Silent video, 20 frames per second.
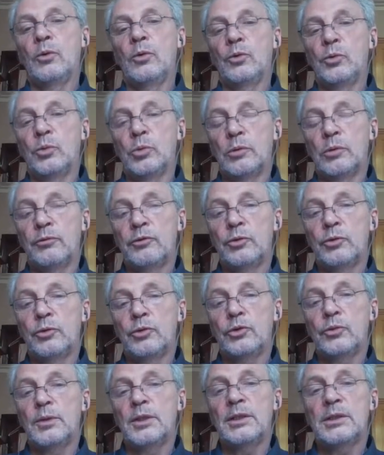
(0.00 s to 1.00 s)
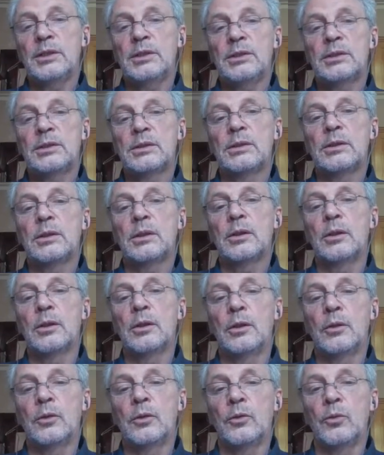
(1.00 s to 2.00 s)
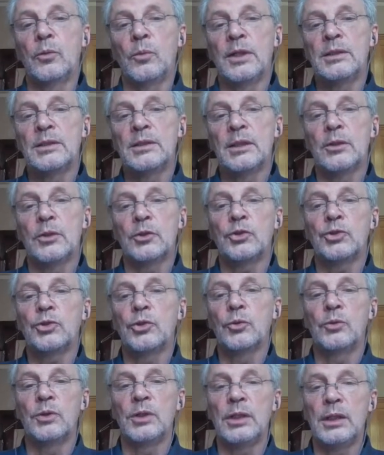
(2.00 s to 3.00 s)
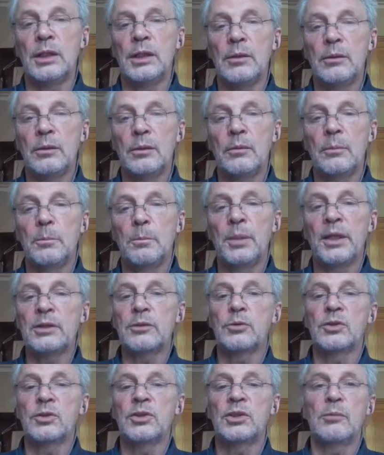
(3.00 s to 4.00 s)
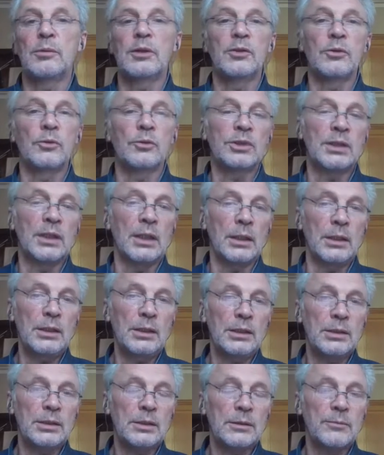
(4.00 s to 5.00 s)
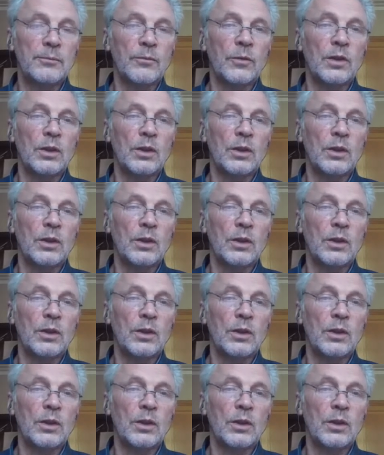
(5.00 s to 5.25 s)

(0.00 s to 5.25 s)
2 of those ones are the ones that are shown here, Bactrocera dorsalis,